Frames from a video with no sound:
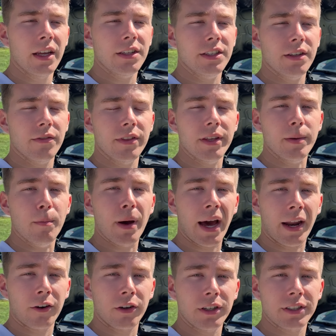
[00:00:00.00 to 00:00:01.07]
is if the
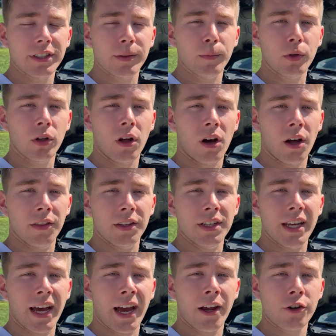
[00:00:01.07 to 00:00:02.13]
battery symbol on the
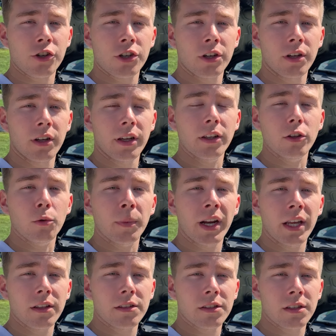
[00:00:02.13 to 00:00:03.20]
dash
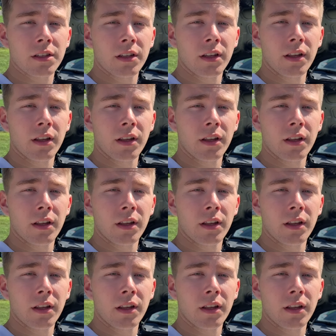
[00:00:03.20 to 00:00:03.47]
illuminates.